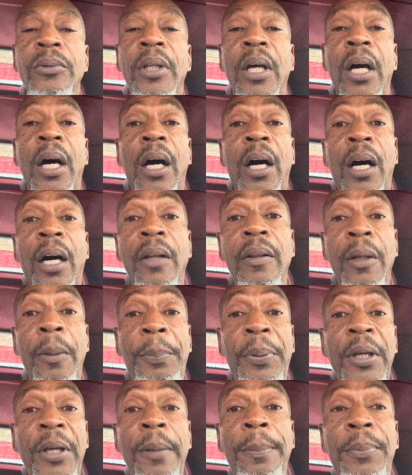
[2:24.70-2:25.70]
the other
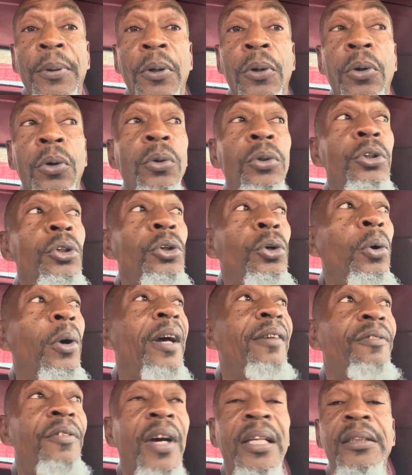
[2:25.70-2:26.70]
people who you
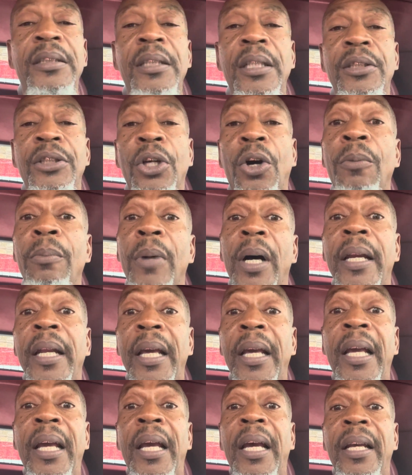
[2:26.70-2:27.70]
invested your
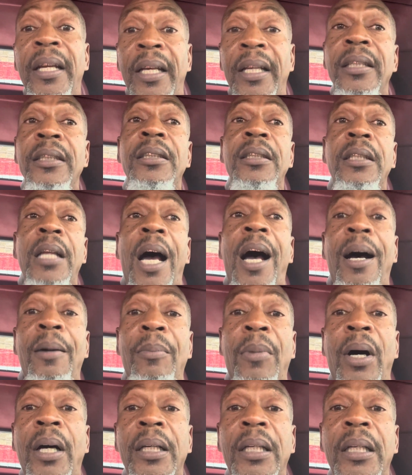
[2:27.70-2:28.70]
money in the stock
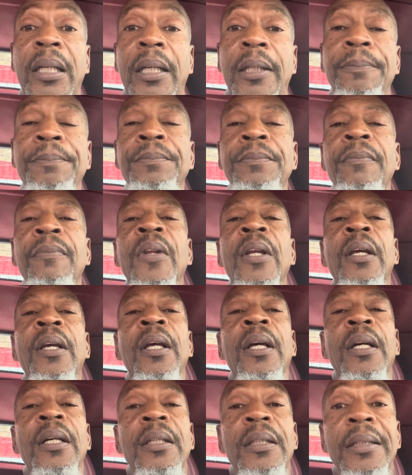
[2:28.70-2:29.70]
market,
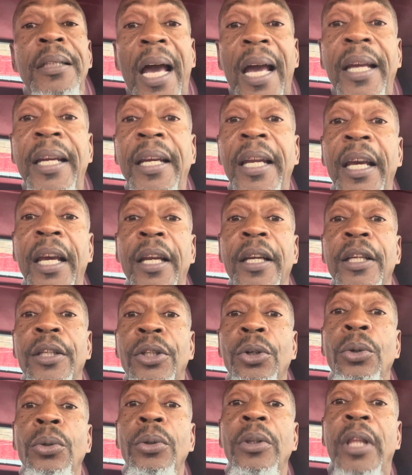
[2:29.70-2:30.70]
they need to
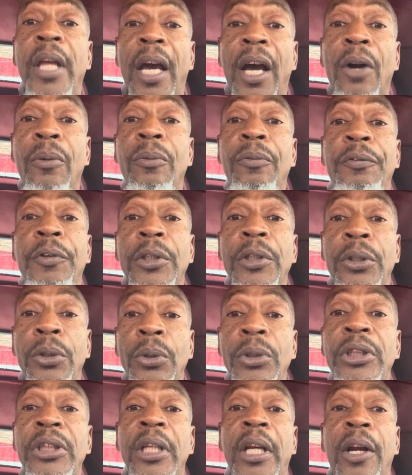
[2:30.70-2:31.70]
do their
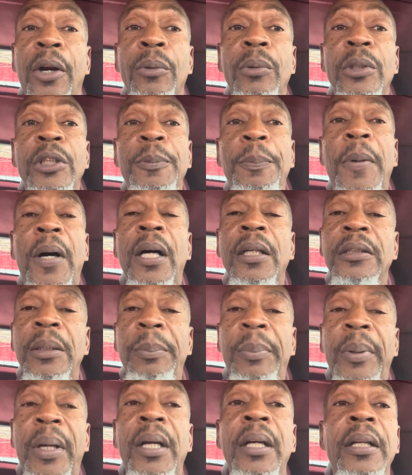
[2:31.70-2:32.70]
fiduciary
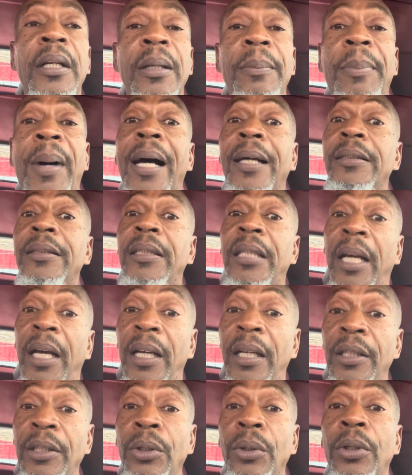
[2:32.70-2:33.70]
responsibility by
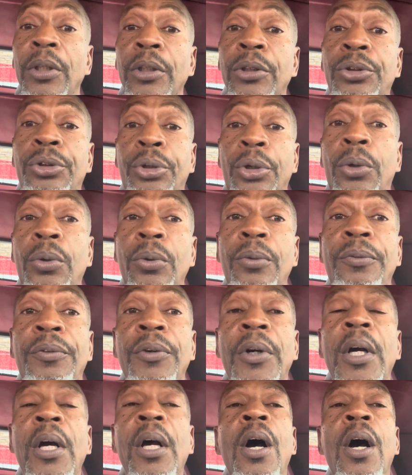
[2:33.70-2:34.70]
telling you the truth
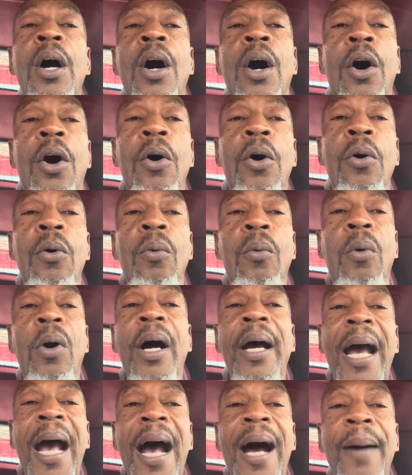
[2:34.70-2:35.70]
on
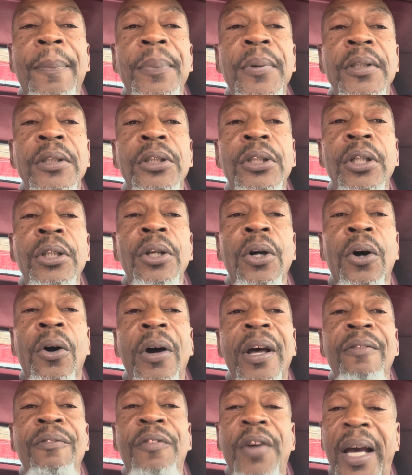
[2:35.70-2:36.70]
what happened to your
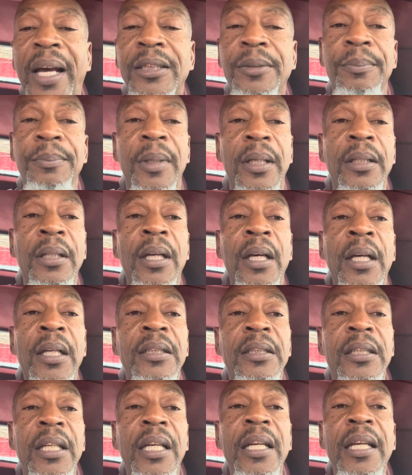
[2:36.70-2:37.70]
investment.
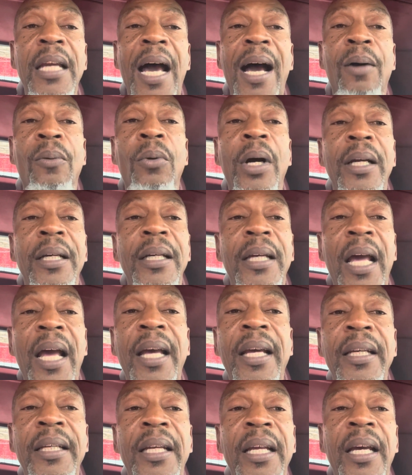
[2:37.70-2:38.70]
See, now what
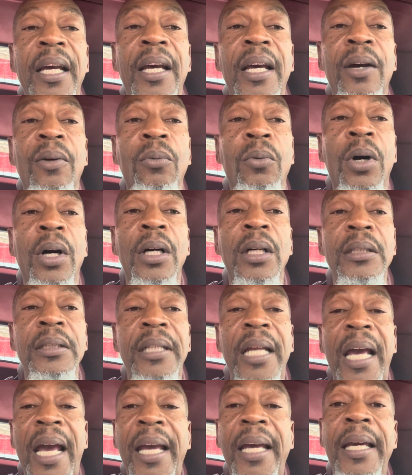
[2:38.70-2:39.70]
they did was
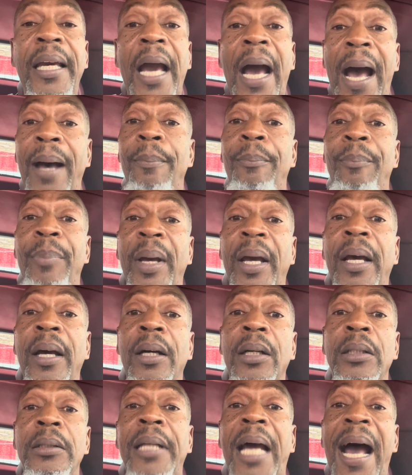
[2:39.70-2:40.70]
they got
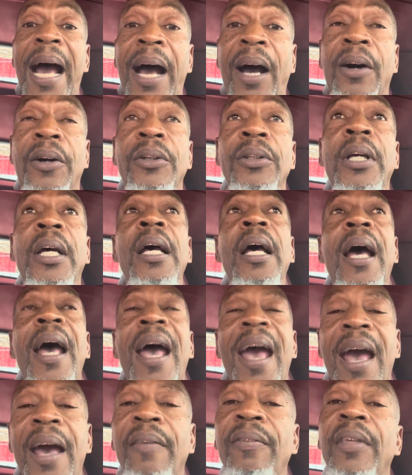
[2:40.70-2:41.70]
bailed out
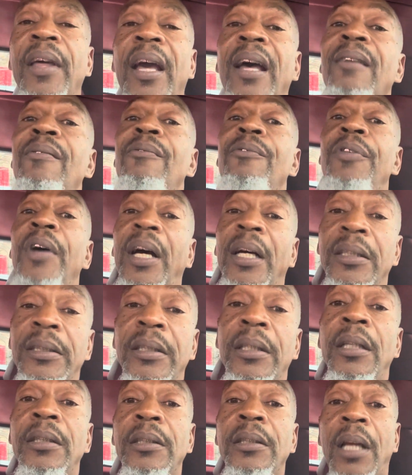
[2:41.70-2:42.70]
and the
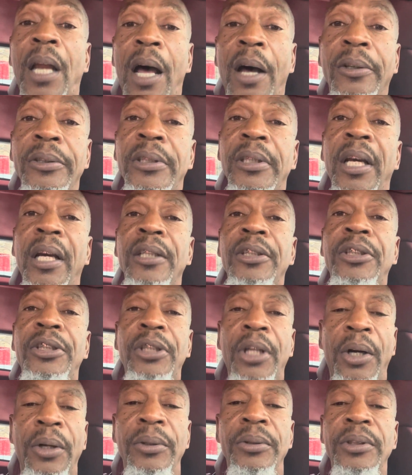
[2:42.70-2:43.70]
investors lost their
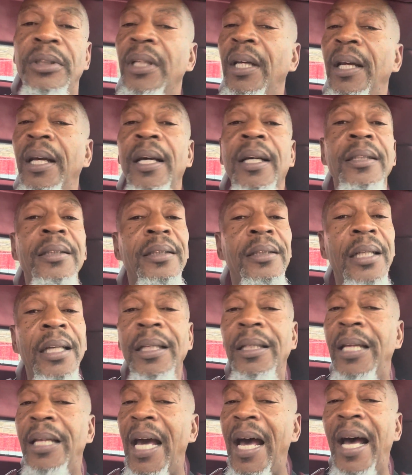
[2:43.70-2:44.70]
shirts.
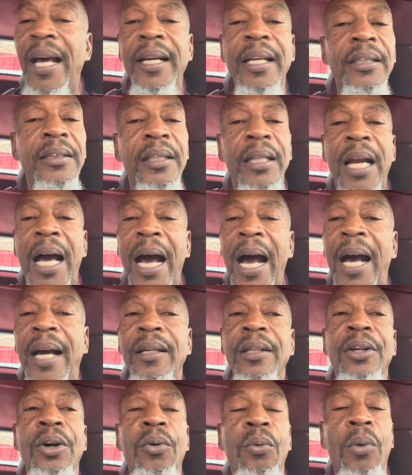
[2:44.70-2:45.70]
See, that is
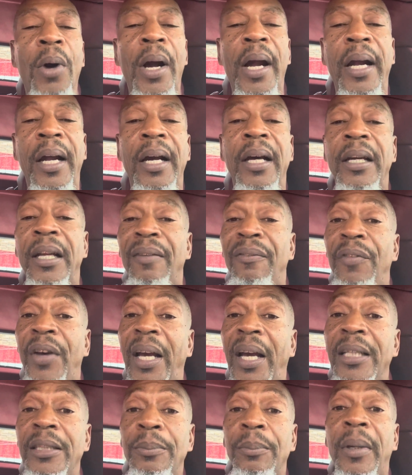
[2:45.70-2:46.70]
not the way an
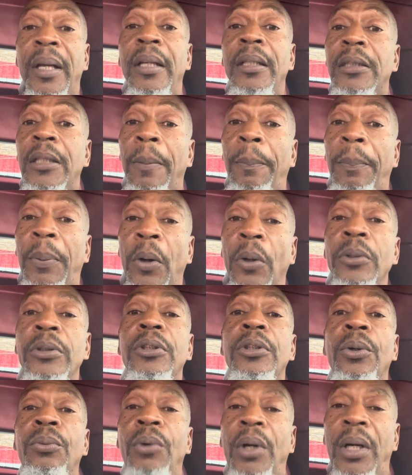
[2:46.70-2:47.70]
investment is supposed
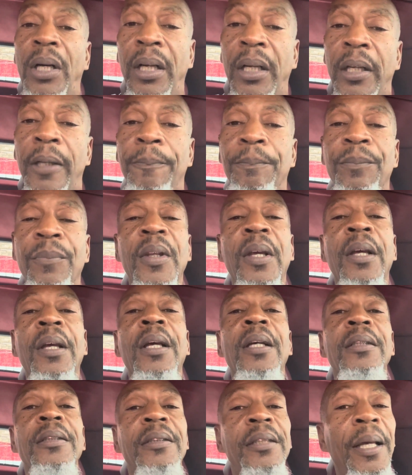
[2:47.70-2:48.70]
to run.
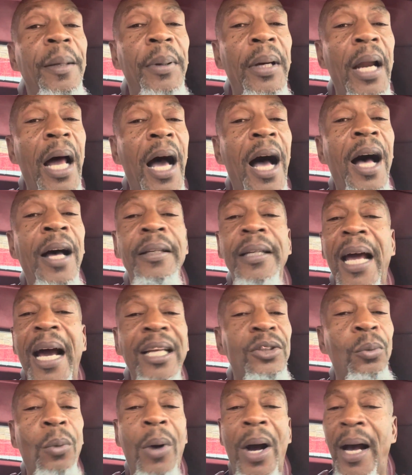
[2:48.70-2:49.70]
See, but
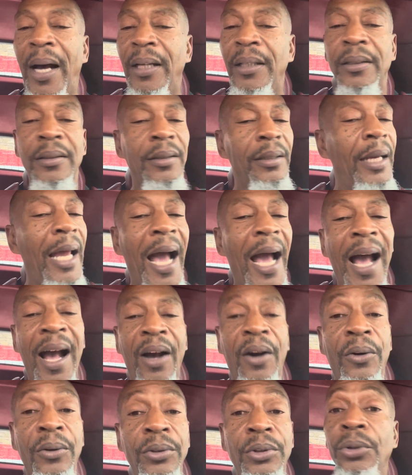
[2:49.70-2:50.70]
that's why
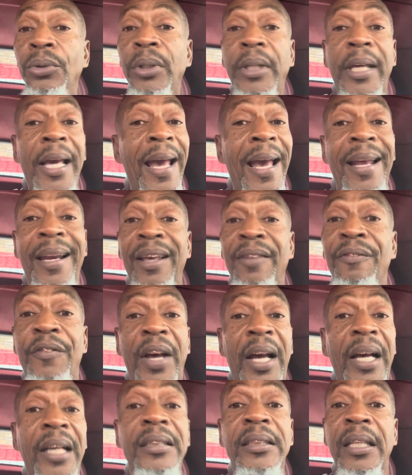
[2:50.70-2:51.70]
now you can't
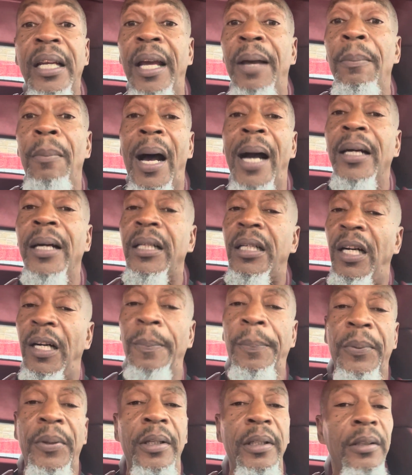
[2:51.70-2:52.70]
invest in my
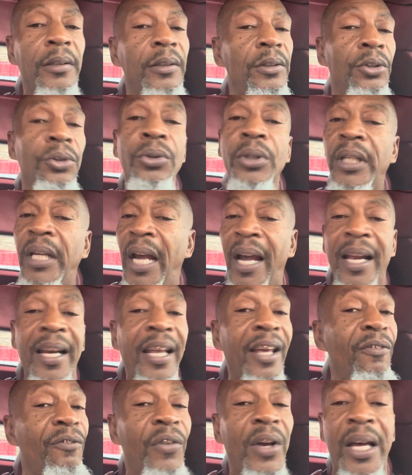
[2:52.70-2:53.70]
company. You can't
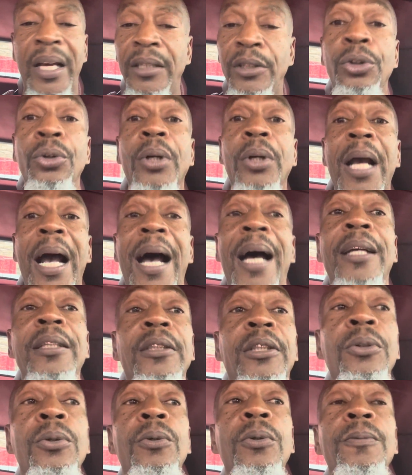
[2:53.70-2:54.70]
invest. You got
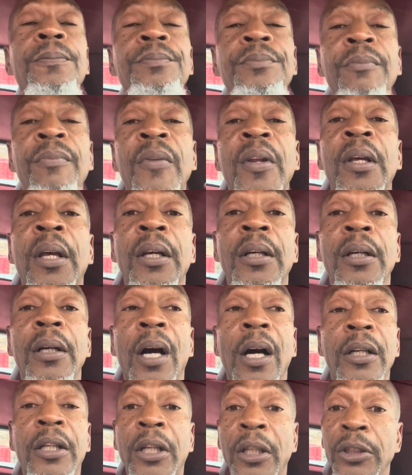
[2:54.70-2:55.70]
to
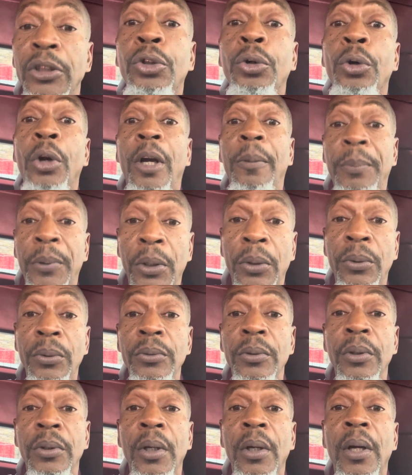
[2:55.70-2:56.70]
contribute
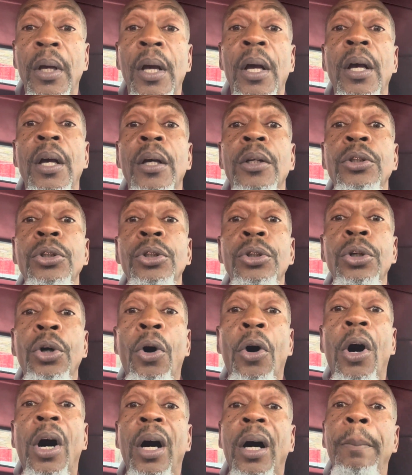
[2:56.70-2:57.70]

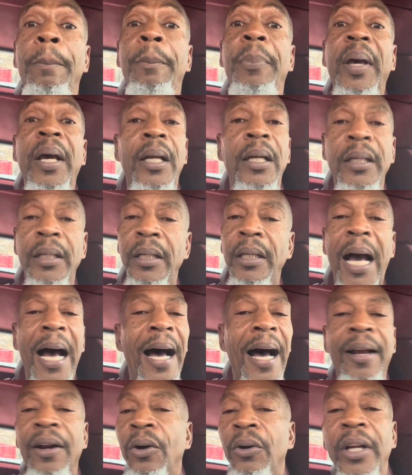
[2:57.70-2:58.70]
your ability.
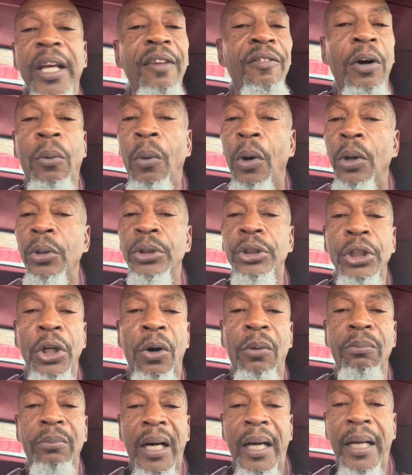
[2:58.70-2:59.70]
I don't even want
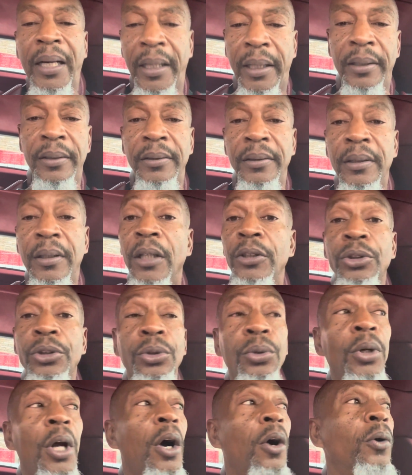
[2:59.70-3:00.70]
your money because
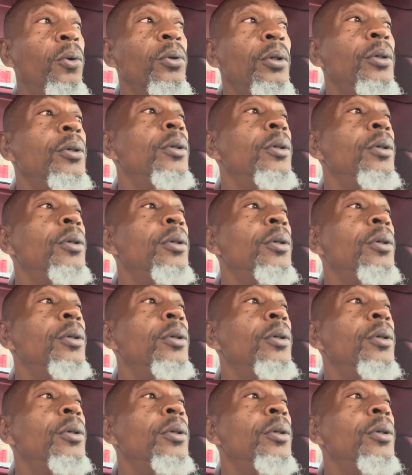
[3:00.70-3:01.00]
you don't